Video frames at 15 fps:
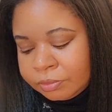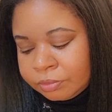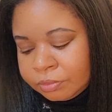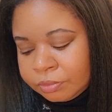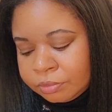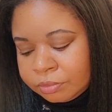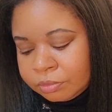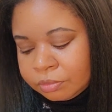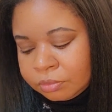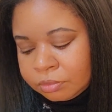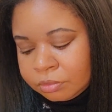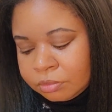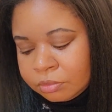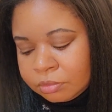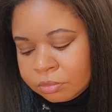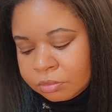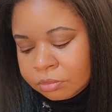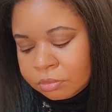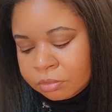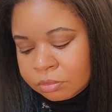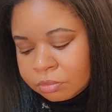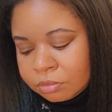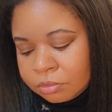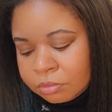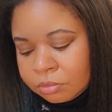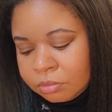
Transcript: Nothing is said.